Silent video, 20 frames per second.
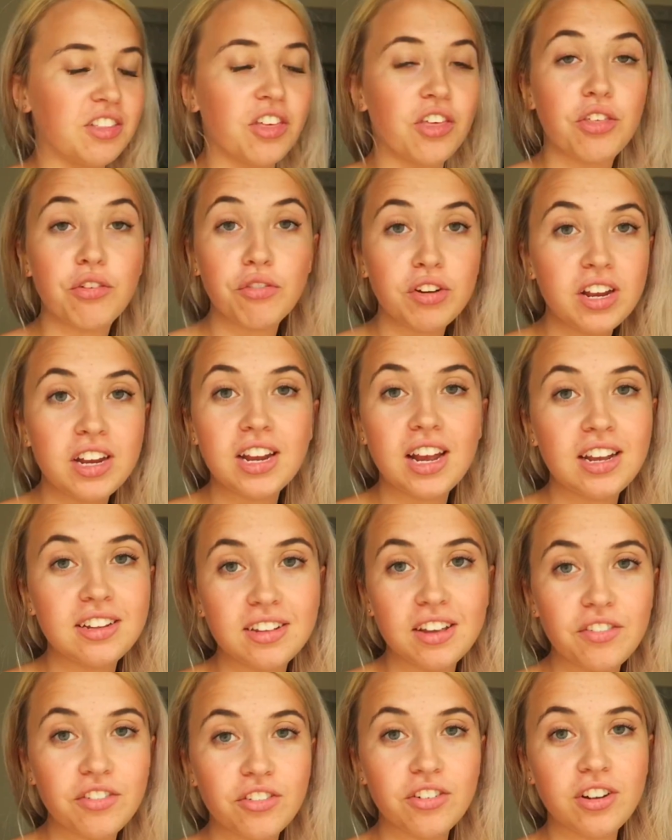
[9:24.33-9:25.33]
3 days
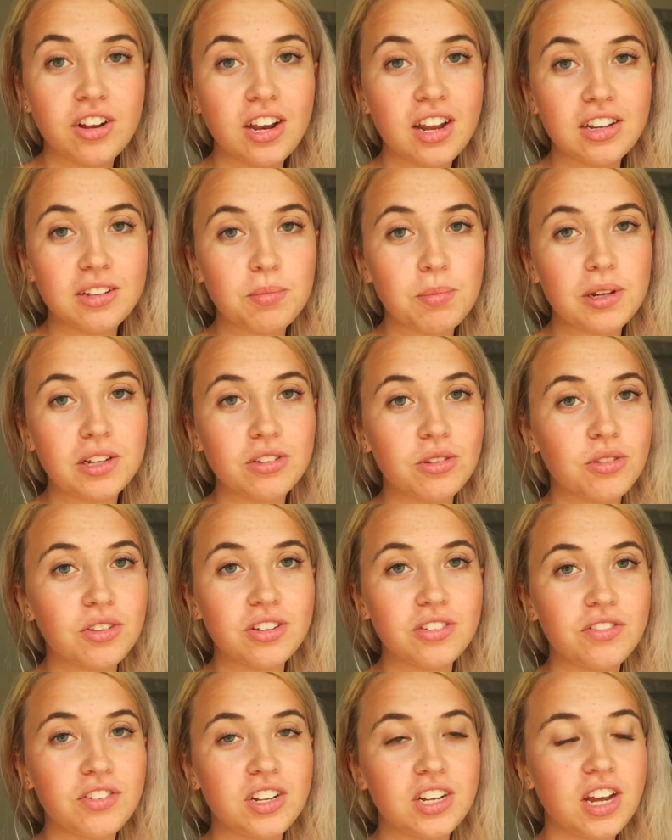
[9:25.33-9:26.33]
after I last picked up
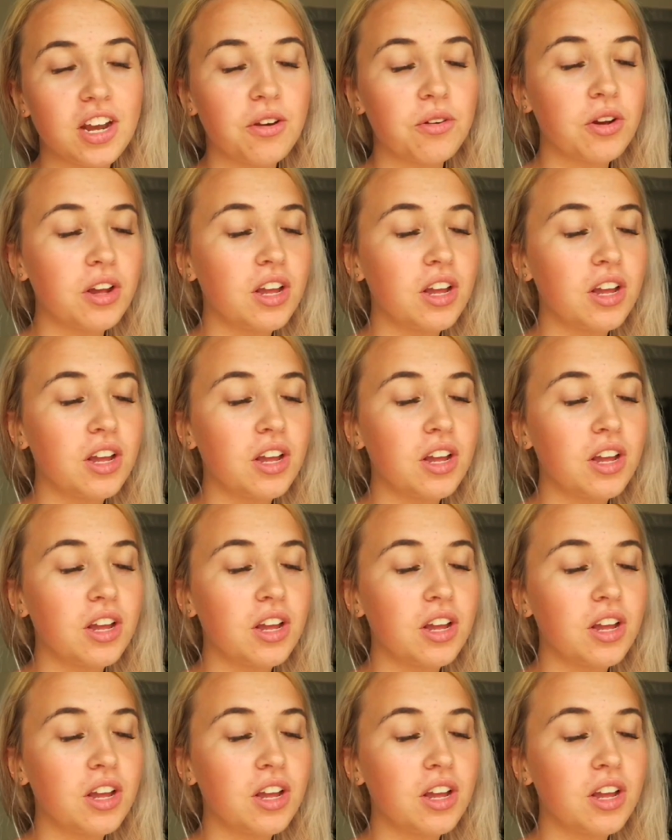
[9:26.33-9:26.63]
this video,